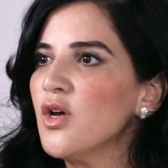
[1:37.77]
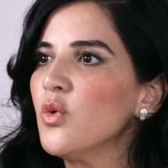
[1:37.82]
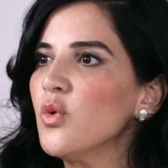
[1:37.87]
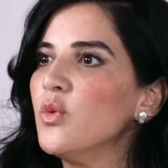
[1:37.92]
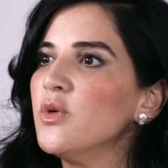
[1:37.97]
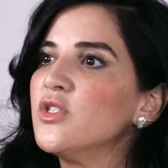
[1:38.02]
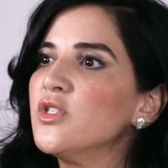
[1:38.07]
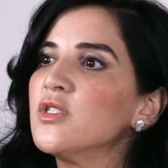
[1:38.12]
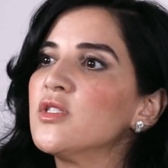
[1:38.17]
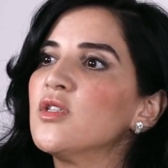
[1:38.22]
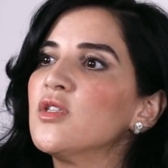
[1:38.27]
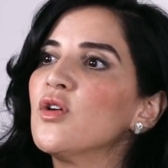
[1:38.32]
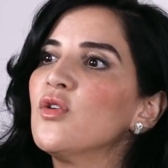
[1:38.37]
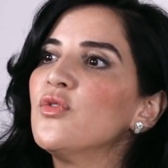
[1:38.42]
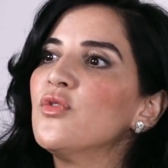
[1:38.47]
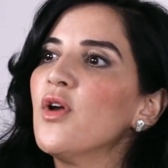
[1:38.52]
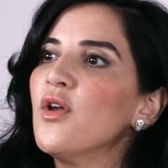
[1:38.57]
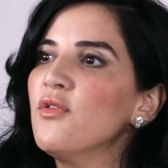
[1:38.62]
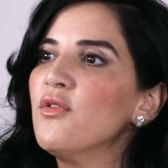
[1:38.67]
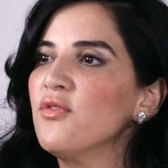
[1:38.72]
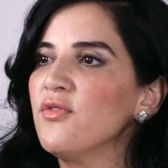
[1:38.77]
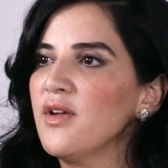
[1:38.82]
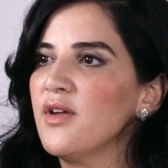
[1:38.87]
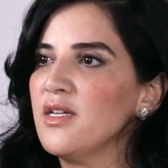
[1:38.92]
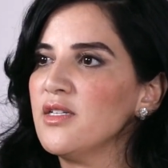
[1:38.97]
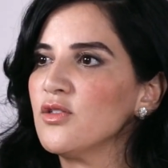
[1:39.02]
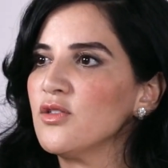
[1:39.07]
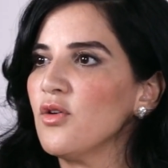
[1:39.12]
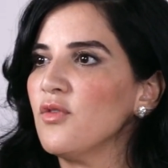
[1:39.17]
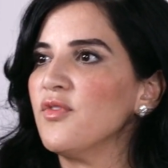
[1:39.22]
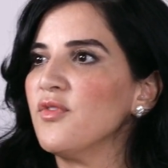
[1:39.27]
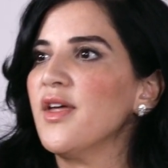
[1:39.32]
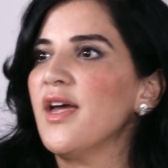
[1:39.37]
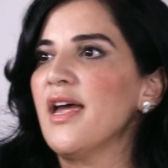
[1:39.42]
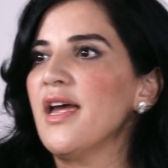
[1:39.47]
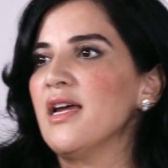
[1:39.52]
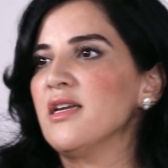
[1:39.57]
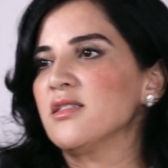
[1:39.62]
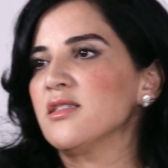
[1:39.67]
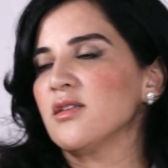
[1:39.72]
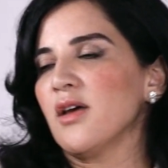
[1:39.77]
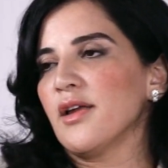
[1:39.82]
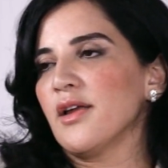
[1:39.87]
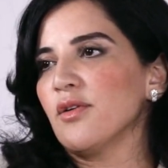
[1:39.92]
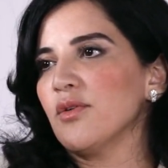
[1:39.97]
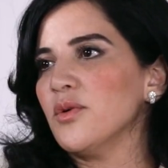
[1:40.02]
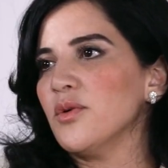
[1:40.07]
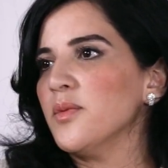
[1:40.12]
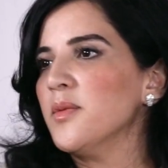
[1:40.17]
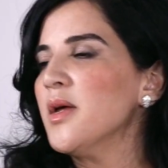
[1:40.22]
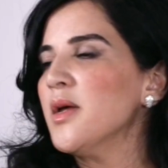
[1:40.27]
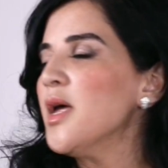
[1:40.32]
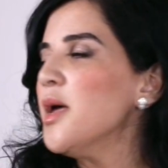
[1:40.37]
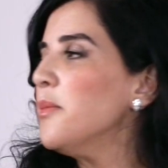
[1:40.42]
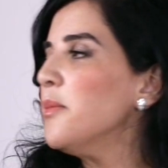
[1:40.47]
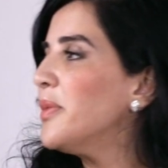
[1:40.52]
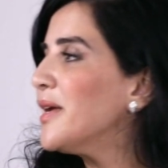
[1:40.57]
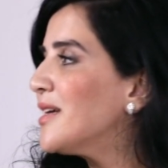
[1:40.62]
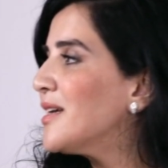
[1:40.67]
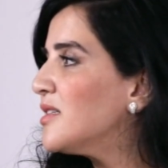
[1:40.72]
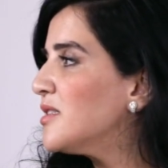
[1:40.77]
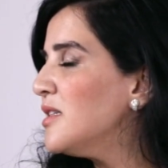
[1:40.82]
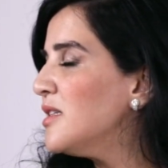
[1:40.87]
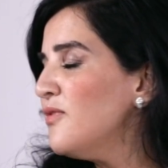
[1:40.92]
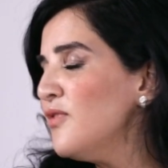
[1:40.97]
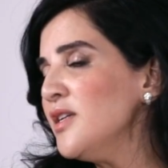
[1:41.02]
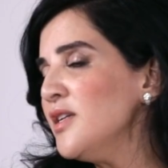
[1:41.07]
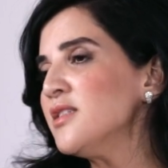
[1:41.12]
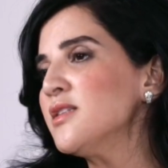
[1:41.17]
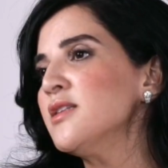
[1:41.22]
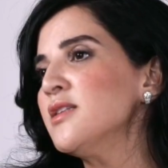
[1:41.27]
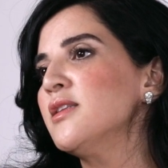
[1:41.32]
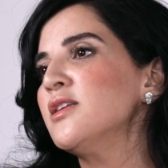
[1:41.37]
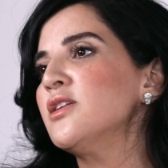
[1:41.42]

which is the growth phase of the hair cycle. Because if it's in